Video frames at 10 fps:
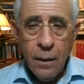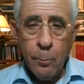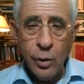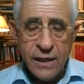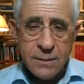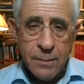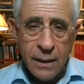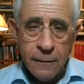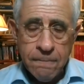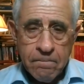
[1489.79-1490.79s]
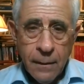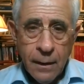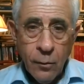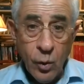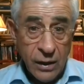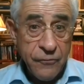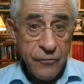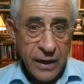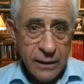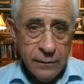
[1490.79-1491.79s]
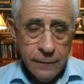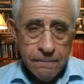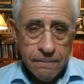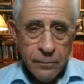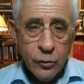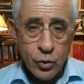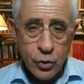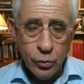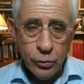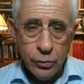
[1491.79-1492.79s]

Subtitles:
Policemen were afraid to shoot.